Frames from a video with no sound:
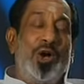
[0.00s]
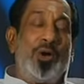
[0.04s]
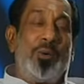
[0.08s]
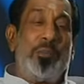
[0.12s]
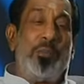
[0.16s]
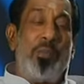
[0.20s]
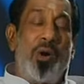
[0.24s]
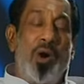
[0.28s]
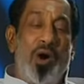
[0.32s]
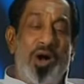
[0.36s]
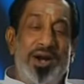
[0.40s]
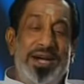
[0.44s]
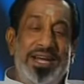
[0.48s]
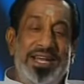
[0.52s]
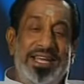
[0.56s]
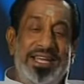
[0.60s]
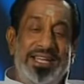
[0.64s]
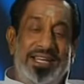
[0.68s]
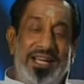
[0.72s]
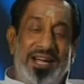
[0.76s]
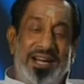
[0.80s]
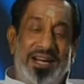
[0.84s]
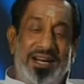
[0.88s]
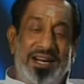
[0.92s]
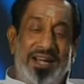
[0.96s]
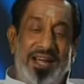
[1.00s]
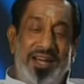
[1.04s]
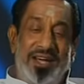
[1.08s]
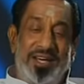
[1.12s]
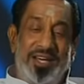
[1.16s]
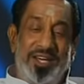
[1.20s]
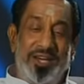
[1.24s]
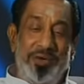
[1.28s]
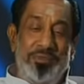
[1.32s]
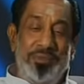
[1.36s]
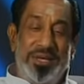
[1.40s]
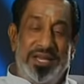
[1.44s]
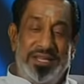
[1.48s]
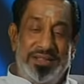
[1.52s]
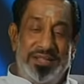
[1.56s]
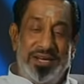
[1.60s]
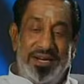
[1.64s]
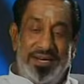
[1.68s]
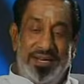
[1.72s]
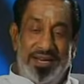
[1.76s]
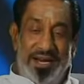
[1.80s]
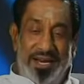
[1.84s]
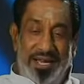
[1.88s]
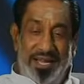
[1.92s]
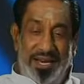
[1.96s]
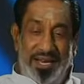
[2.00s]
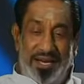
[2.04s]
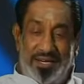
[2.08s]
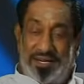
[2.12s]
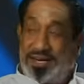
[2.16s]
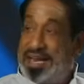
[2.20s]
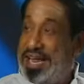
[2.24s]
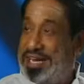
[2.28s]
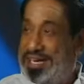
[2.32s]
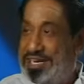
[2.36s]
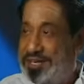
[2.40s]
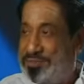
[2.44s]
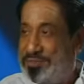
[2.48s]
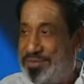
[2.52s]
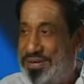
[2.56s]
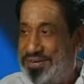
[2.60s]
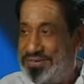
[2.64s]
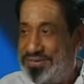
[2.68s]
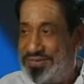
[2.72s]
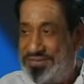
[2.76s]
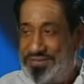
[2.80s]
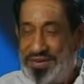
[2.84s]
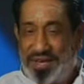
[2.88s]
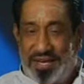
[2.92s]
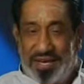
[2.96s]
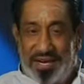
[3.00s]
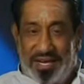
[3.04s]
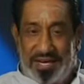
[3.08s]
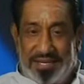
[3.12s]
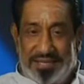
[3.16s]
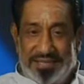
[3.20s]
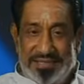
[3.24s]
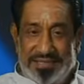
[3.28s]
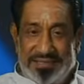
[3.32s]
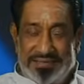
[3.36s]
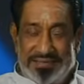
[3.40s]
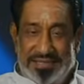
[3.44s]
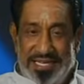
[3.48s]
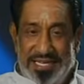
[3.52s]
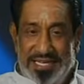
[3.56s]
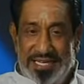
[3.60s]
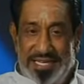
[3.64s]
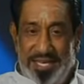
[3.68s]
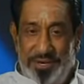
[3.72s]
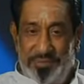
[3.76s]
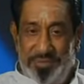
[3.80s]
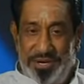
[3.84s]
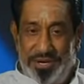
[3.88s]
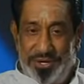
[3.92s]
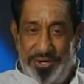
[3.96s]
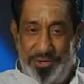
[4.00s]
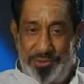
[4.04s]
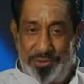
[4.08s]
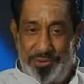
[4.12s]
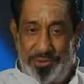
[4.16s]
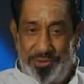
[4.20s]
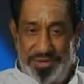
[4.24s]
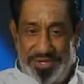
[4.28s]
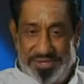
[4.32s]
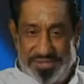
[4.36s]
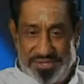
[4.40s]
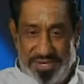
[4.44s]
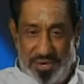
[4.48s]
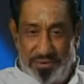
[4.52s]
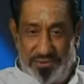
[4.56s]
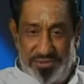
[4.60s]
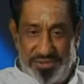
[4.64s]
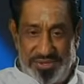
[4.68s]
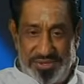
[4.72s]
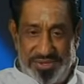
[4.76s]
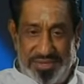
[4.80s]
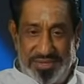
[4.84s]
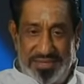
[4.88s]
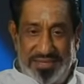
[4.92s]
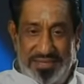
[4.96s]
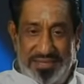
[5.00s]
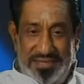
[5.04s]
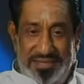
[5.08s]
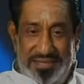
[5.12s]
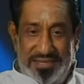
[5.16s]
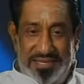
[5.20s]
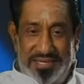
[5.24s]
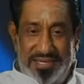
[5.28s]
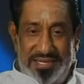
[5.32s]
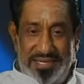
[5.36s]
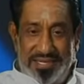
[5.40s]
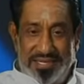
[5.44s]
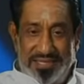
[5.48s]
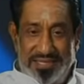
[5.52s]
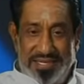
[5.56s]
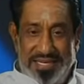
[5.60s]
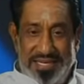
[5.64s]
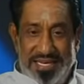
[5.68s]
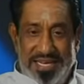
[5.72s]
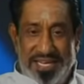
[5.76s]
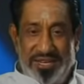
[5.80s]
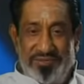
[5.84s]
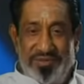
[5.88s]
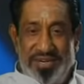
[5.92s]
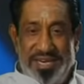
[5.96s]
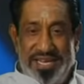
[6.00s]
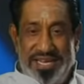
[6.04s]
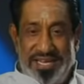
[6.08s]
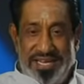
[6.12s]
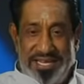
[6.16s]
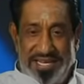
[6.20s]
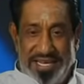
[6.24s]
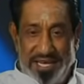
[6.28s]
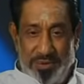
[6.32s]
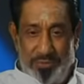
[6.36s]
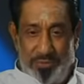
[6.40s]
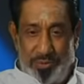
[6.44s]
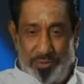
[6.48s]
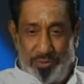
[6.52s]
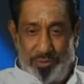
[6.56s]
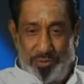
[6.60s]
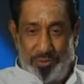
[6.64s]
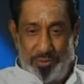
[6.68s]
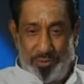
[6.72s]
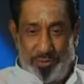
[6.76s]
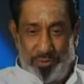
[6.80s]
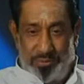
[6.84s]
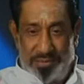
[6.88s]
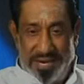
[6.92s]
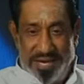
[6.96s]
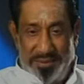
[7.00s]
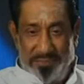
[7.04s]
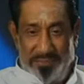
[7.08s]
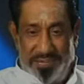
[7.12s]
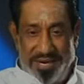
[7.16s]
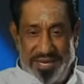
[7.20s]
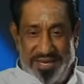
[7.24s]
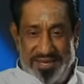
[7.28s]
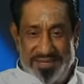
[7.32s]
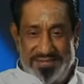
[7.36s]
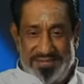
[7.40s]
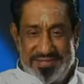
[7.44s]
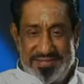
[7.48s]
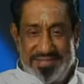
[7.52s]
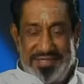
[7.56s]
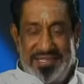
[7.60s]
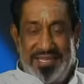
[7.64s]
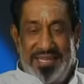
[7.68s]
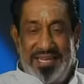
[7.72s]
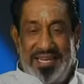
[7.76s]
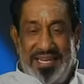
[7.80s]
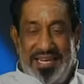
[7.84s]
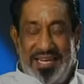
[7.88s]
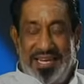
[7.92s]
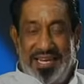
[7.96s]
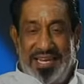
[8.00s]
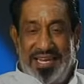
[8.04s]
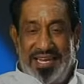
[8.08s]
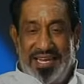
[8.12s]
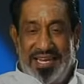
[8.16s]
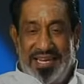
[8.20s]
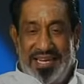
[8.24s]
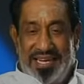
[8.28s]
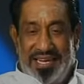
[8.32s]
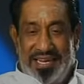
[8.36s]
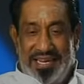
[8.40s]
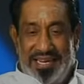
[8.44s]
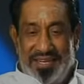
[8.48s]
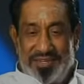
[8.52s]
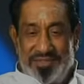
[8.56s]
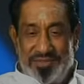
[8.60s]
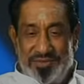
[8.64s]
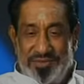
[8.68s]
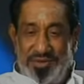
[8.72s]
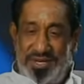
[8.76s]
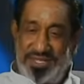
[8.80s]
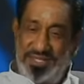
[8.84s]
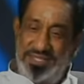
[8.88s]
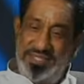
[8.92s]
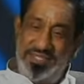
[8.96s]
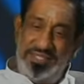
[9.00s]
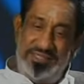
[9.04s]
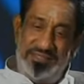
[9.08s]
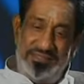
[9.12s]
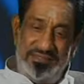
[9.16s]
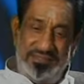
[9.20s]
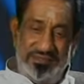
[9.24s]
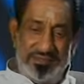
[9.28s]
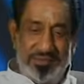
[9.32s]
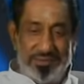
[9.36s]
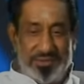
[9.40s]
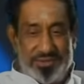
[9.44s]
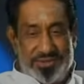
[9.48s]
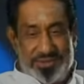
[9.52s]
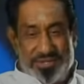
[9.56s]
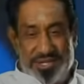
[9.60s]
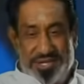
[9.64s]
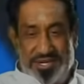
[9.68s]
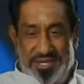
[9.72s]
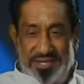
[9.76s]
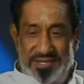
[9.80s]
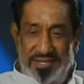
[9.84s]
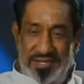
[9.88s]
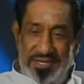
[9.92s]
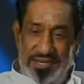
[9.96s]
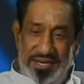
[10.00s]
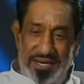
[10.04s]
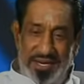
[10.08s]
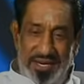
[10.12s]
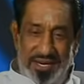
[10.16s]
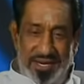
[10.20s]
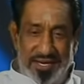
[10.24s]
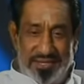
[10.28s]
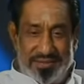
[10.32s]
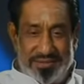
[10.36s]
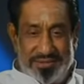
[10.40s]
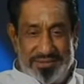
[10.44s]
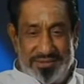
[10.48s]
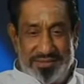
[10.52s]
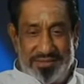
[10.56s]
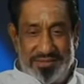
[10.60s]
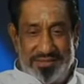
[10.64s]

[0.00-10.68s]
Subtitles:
Morning, Anna gave me that dialogue, 90 pages dialogue. Then he had been to his house. Then evening came to my place. Sivaji, you study the dialogues.